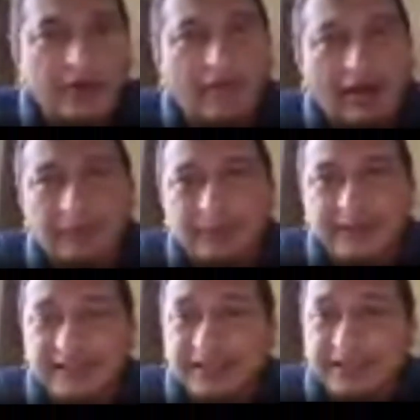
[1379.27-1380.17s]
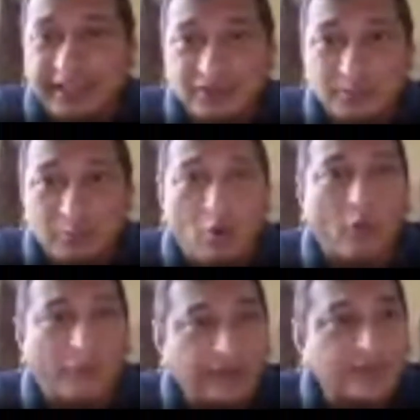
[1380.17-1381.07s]
when one person takes
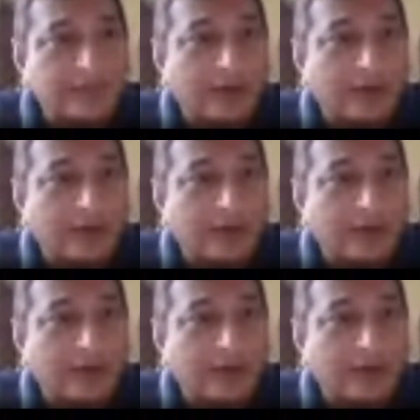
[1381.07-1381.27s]
more risk